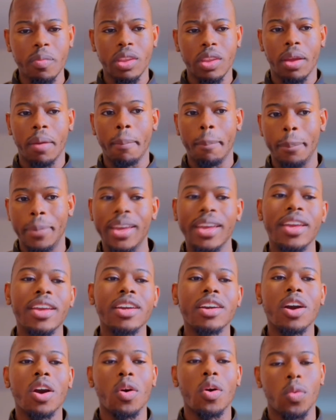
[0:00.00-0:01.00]
being
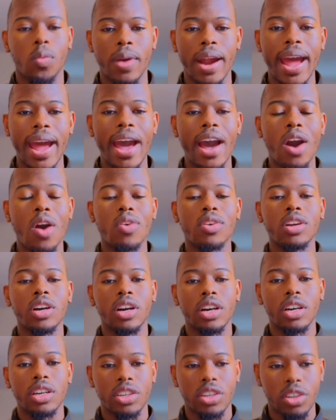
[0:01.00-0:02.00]
around
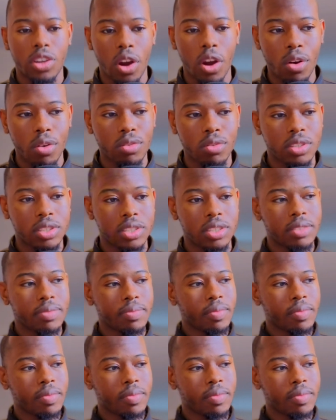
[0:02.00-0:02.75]
adults